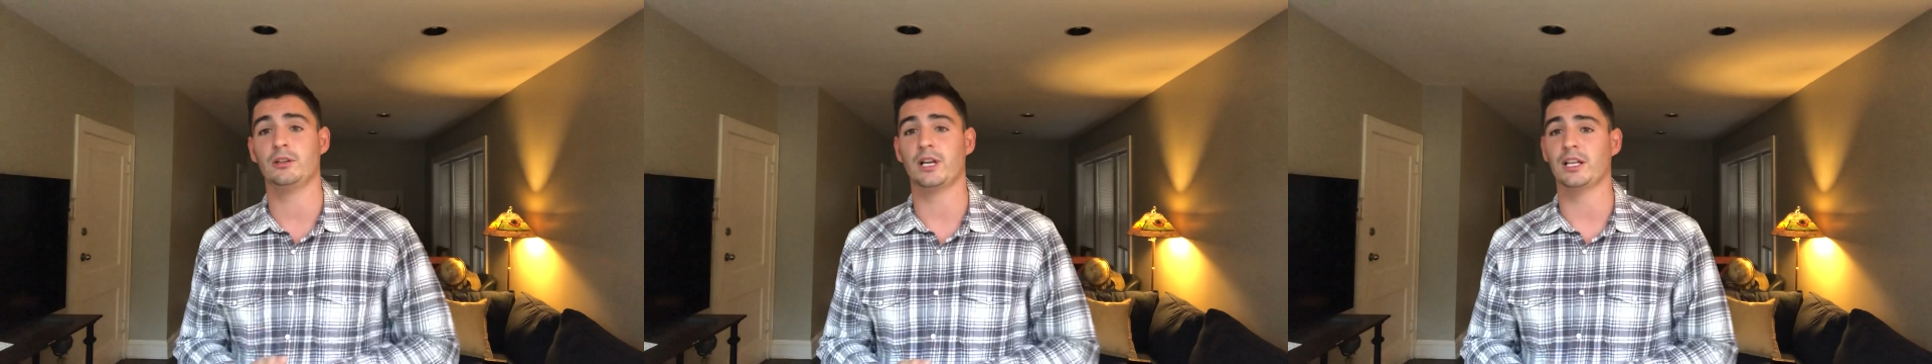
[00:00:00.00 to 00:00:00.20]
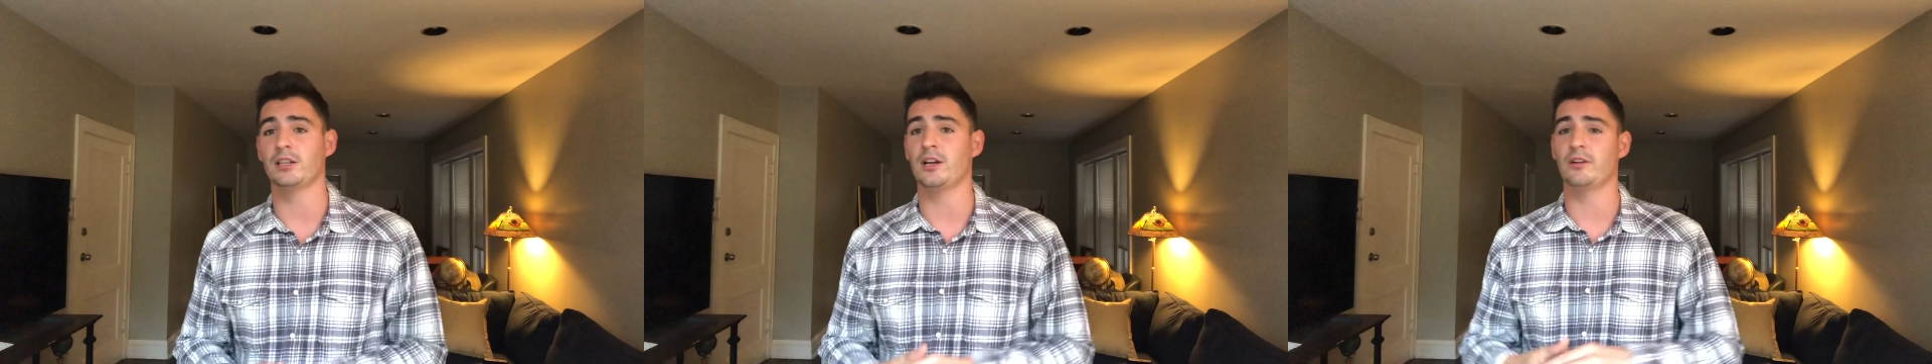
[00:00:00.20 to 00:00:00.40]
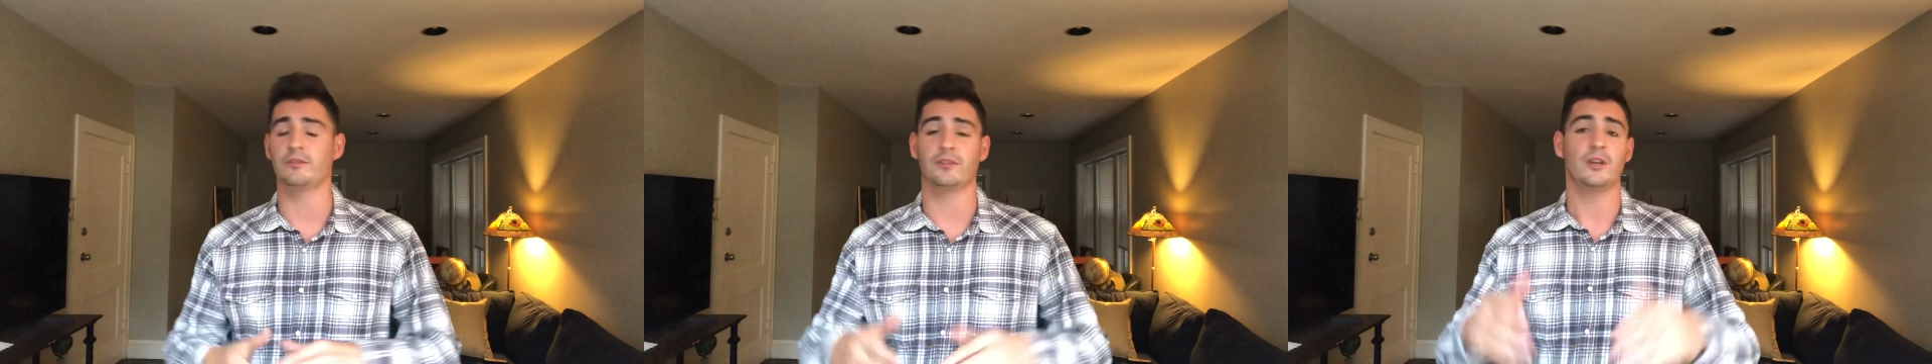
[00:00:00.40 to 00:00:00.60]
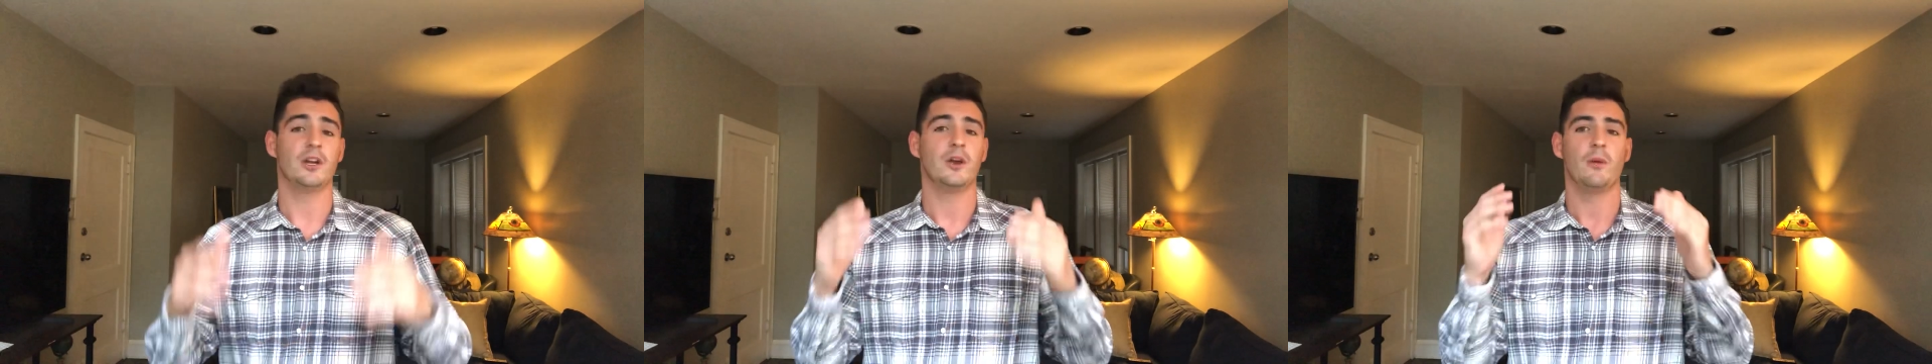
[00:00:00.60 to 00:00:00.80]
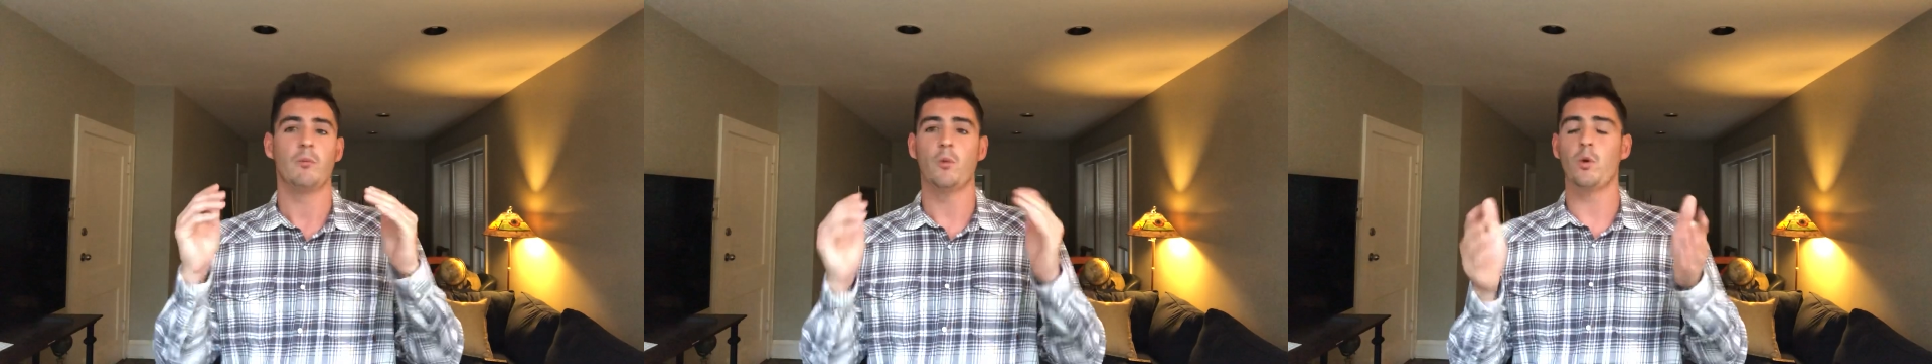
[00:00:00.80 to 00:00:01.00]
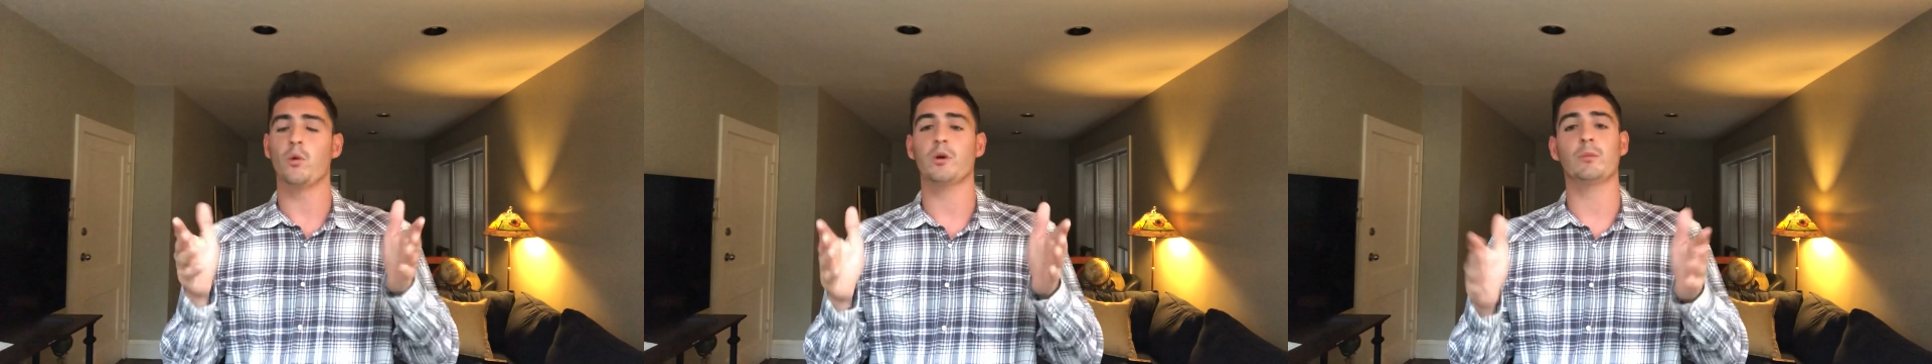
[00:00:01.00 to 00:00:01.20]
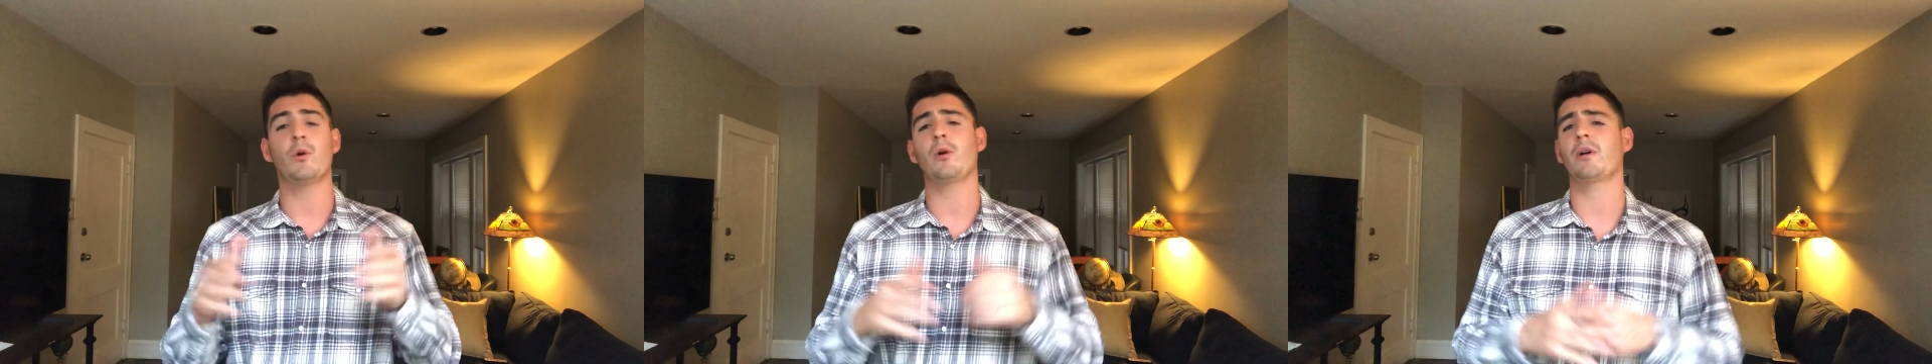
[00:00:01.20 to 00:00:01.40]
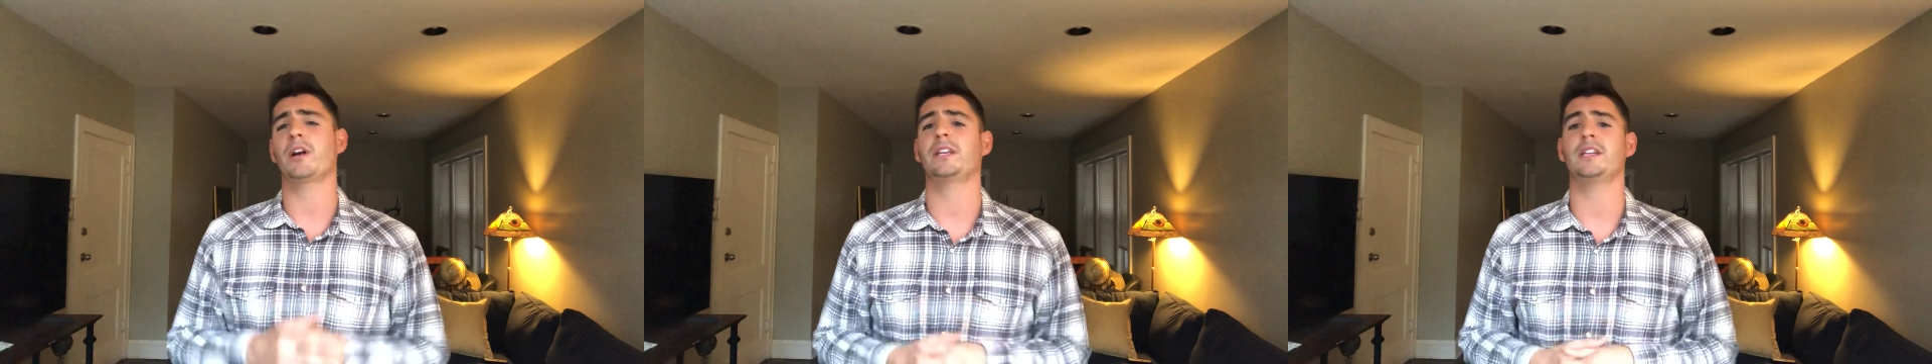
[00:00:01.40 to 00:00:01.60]
I love more and
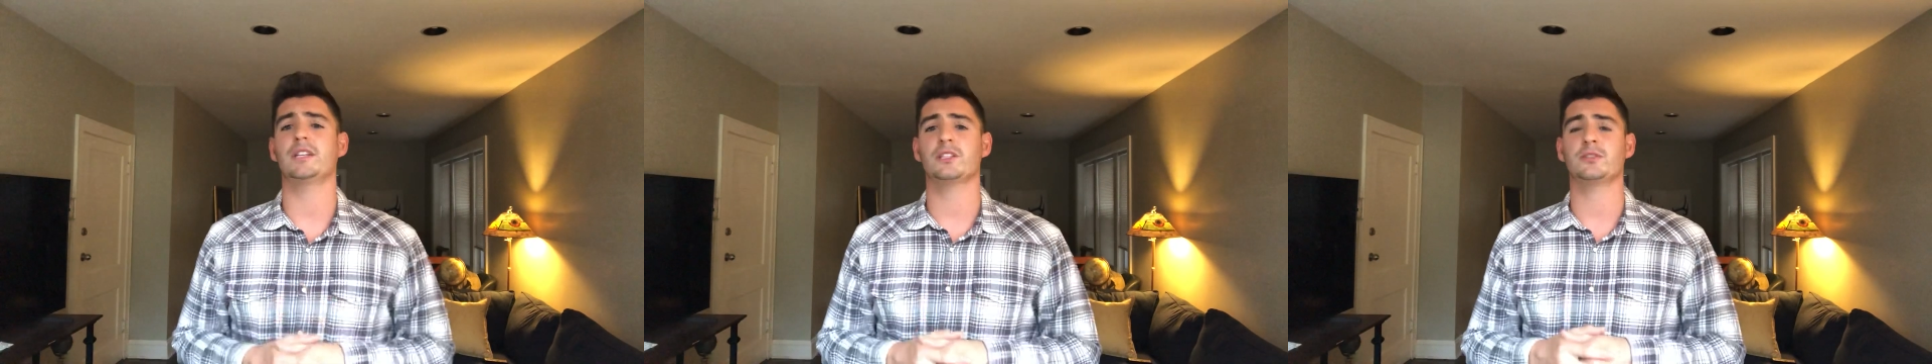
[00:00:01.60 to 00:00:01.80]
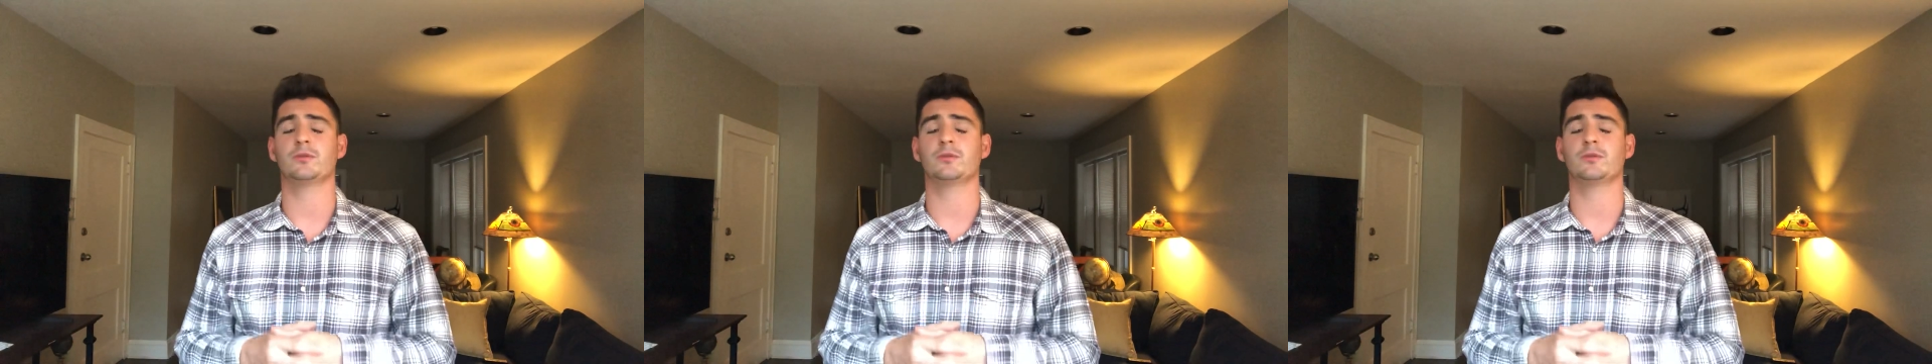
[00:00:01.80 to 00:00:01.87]
more ideas